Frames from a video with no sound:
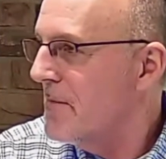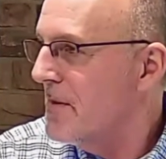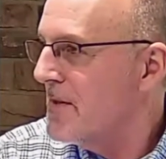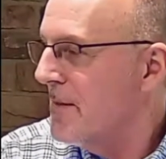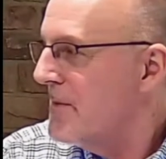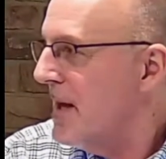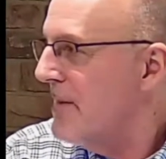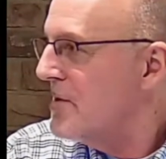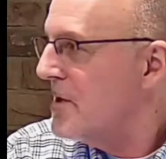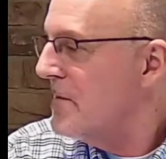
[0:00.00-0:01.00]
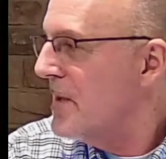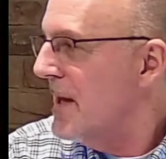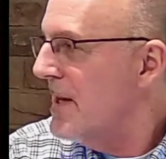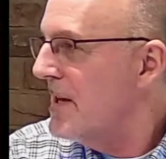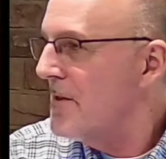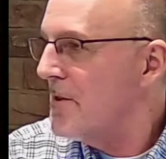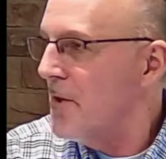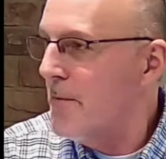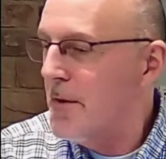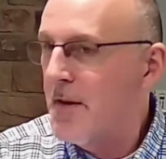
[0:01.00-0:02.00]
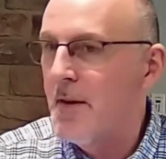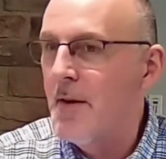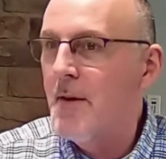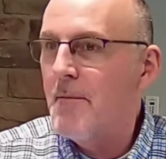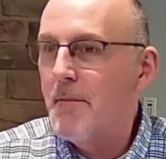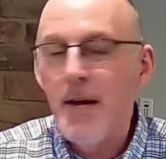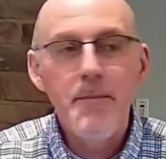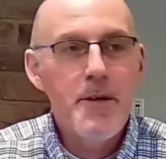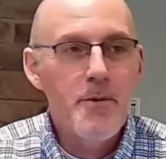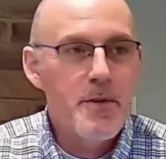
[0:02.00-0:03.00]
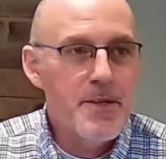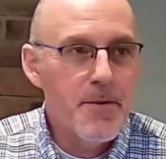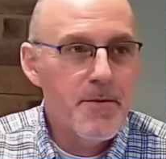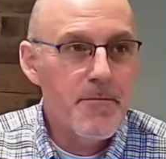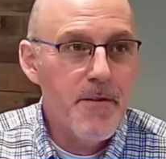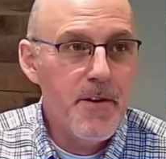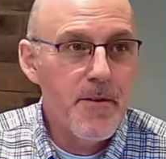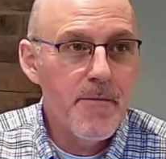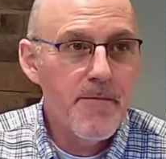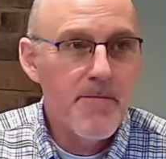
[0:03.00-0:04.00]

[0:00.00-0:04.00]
And sometimes the complaining and the grumbling might be a result of fear.